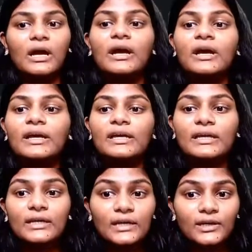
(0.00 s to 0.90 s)

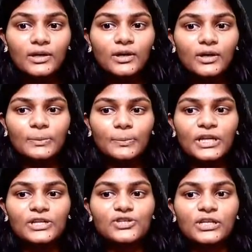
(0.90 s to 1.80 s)
Here the
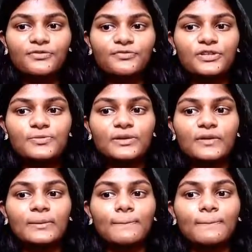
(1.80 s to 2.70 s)
potential difference
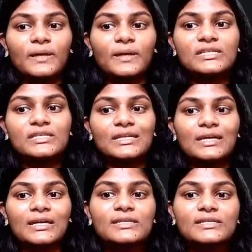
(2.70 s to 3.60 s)
between BC is